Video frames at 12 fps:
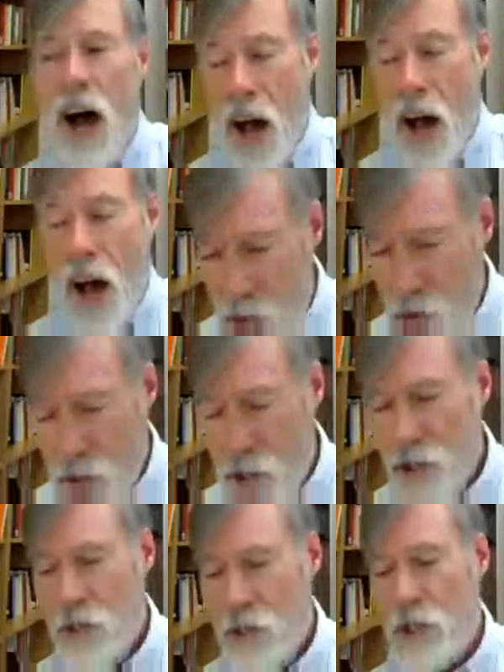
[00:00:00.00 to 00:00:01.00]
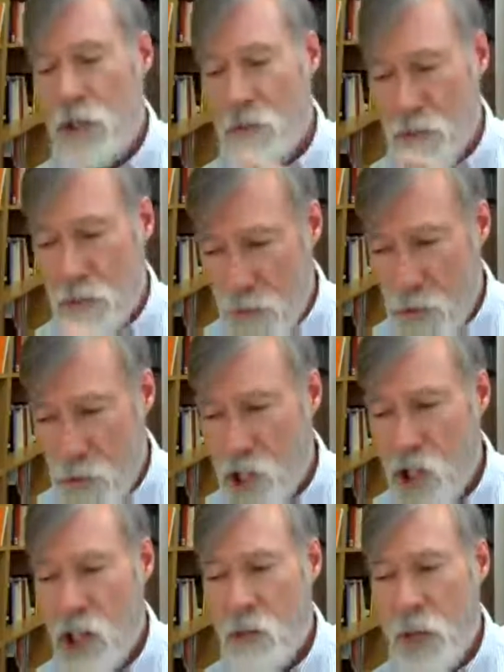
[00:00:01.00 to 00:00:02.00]
I'll trust you to
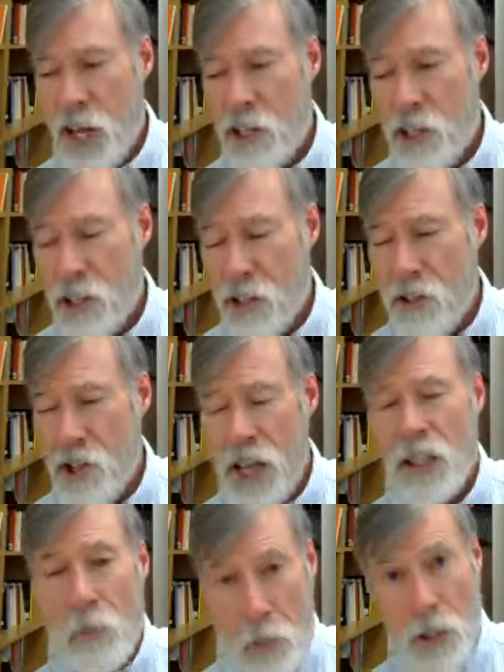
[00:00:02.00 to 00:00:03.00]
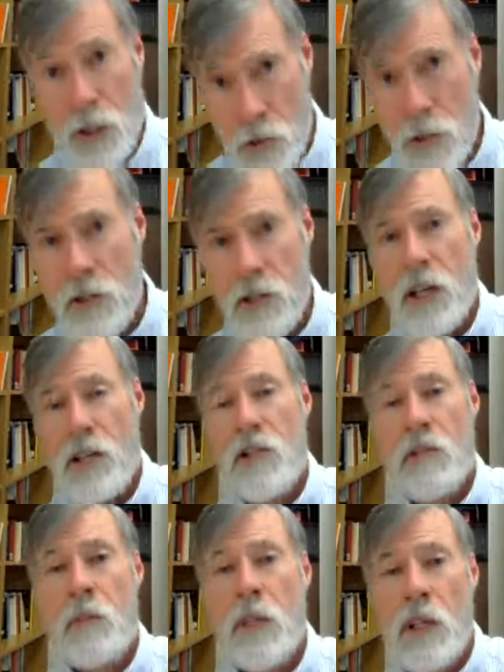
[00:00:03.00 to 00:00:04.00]
criticize my ideas gently, but to criticize
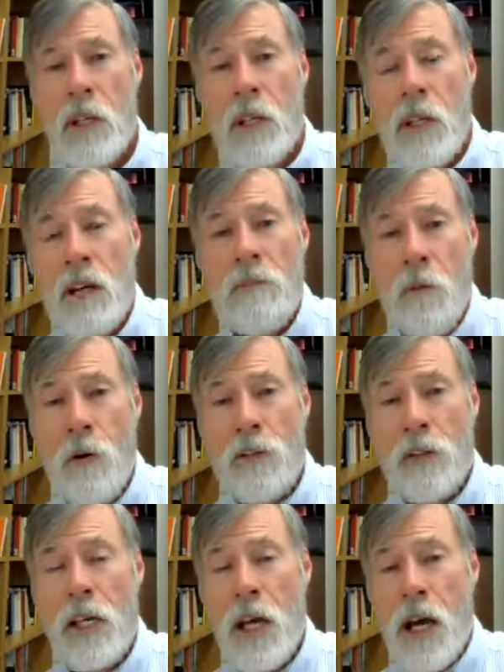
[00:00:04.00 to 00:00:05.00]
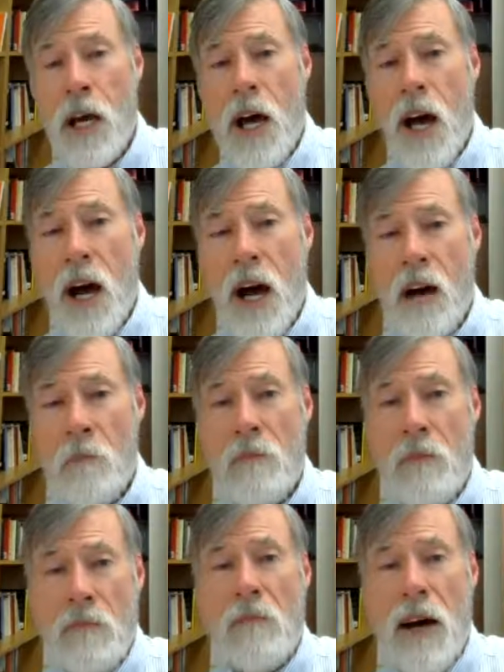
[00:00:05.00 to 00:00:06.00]
them. And fourthly,
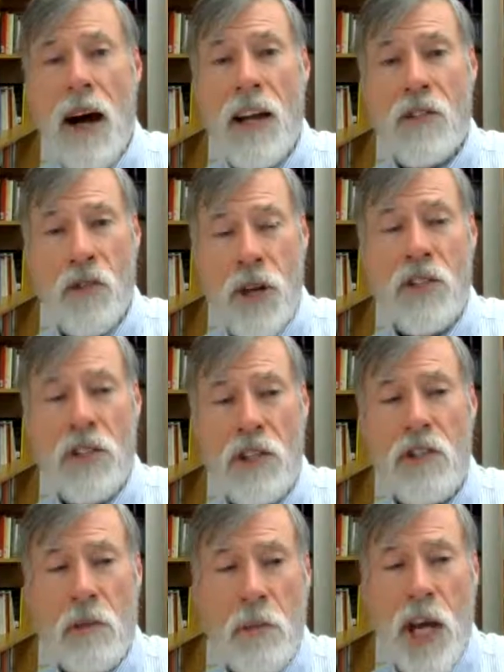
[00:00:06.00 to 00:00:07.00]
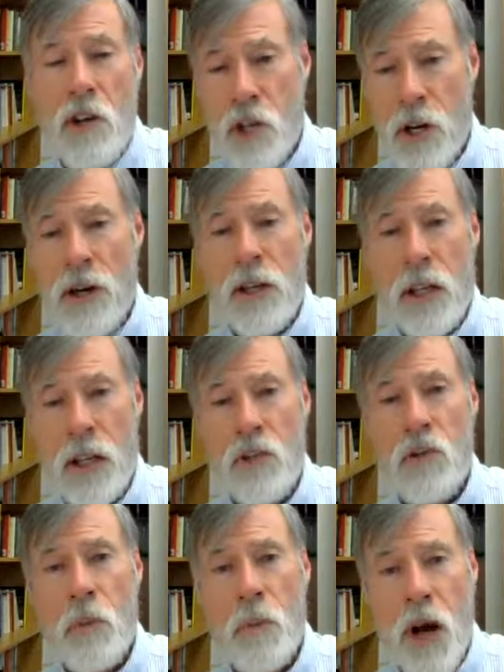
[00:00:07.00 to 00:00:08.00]
I trust this to be our shared
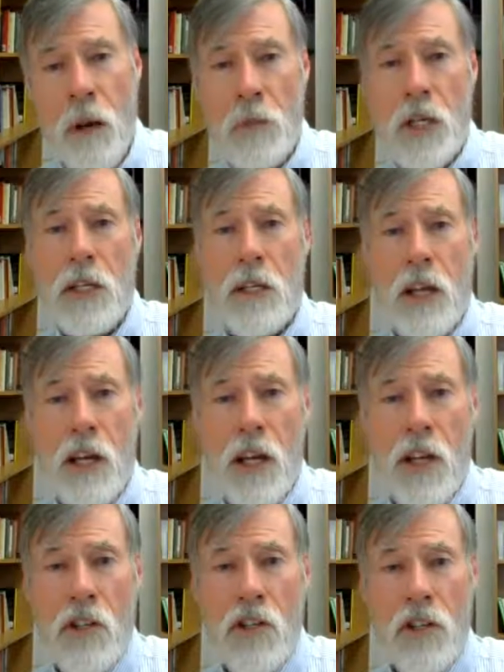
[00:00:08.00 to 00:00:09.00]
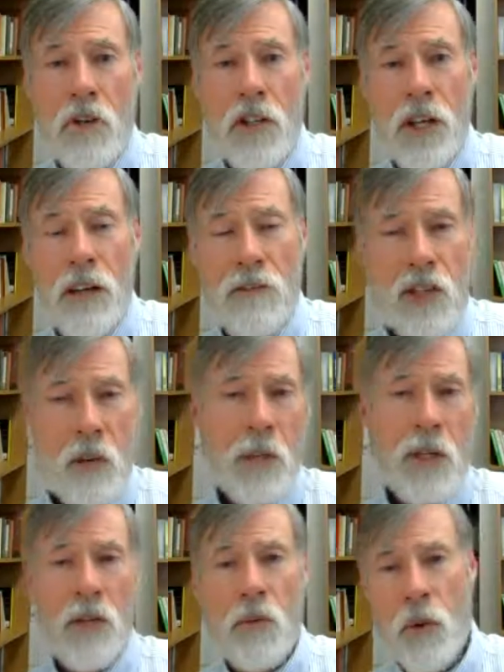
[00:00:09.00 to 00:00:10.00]
intellectual property, so that if someone
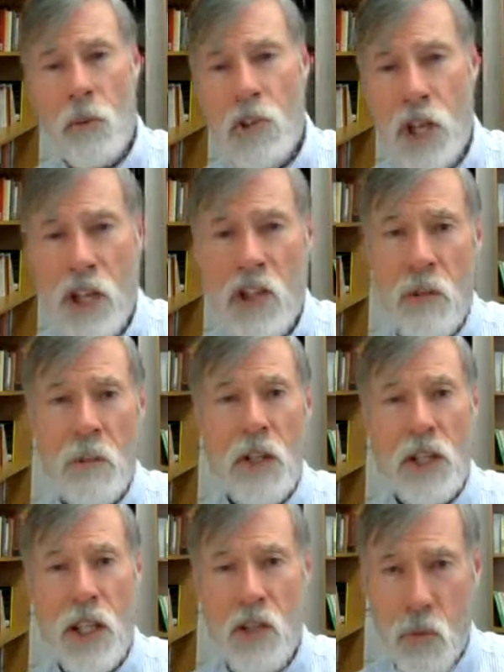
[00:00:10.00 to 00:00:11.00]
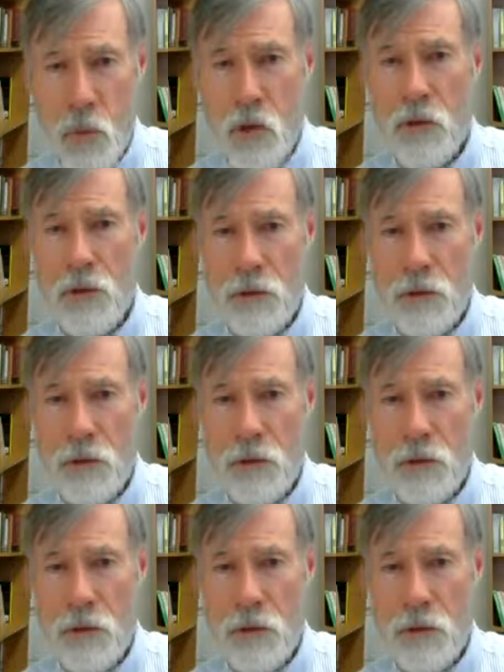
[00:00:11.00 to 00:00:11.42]
in the room says something that's worth